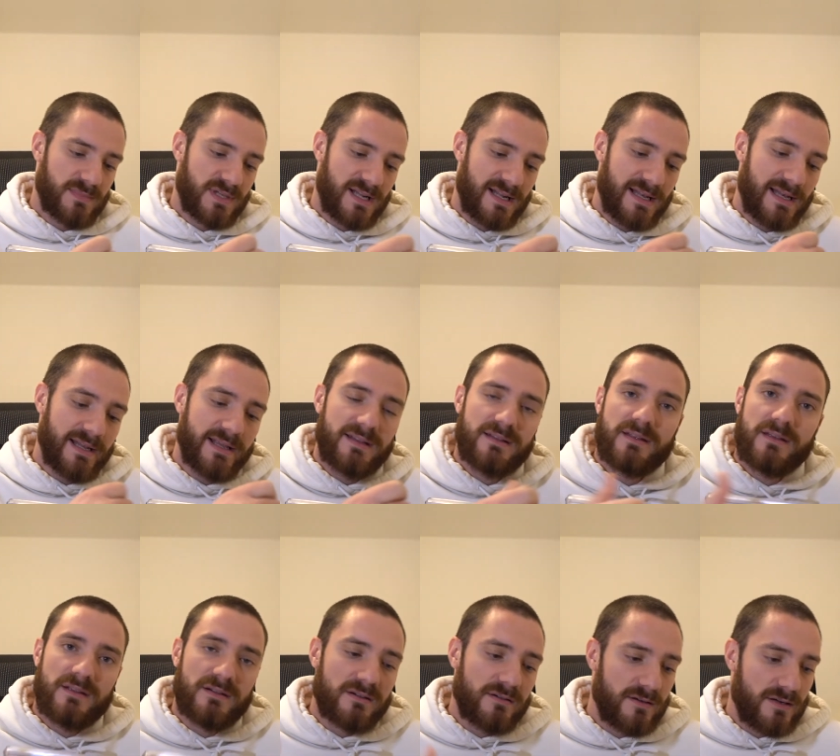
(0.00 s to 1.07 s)
clean
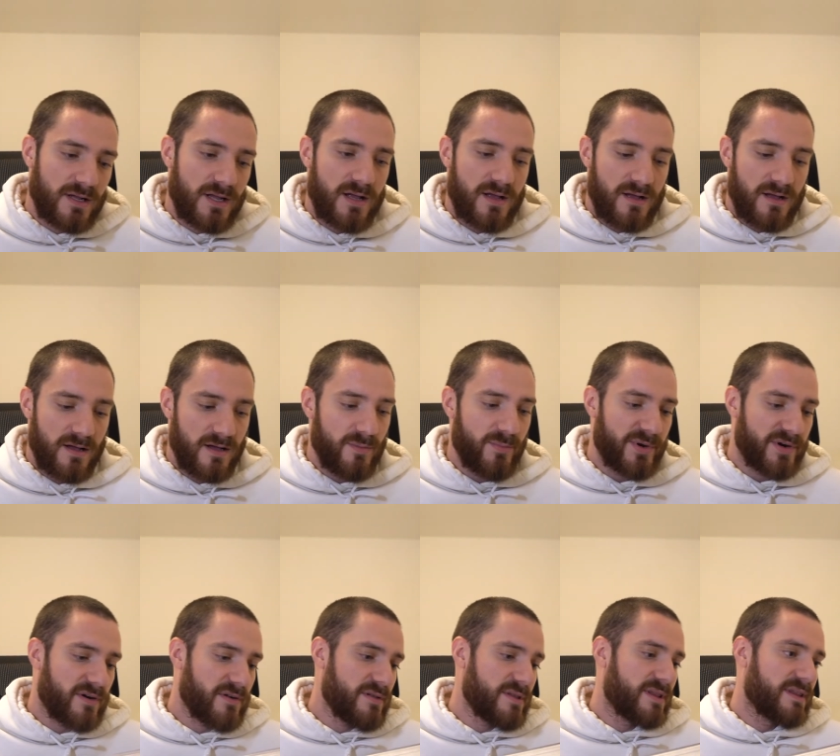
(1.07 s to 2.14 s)
here, but
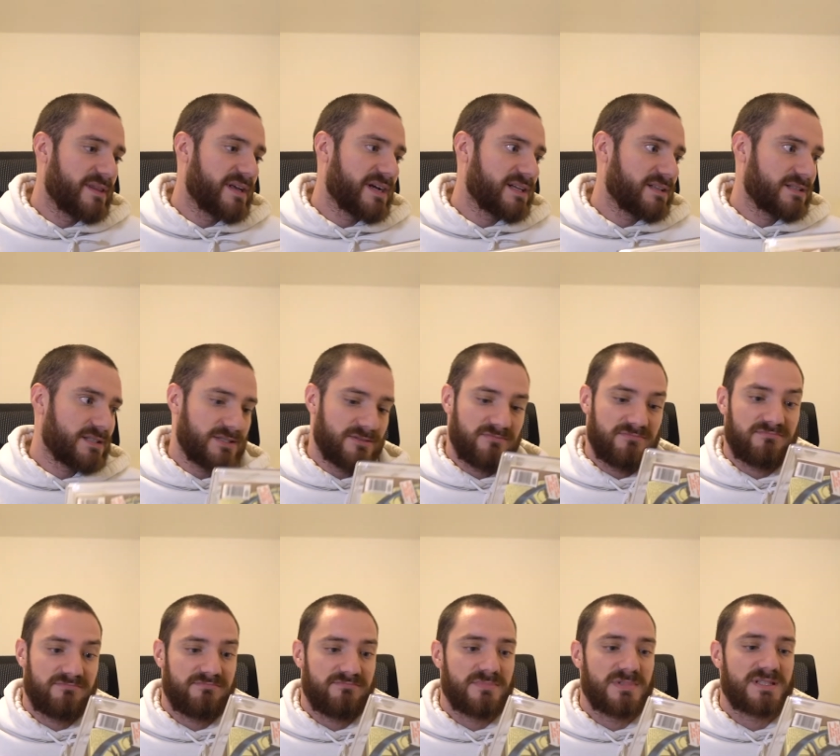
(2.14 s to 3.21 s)
other than that,
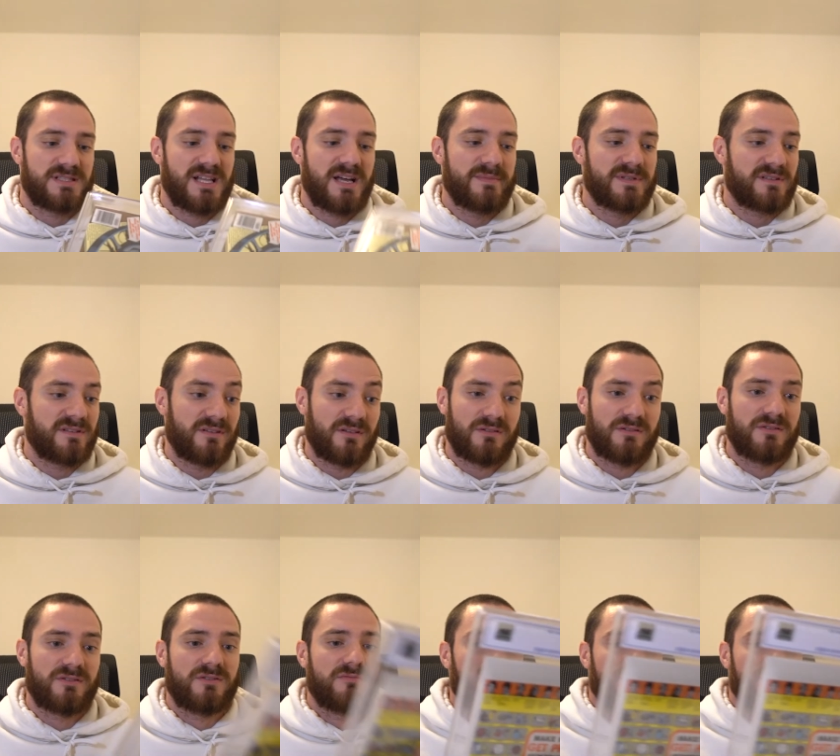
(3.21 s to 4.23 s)
the slab is good,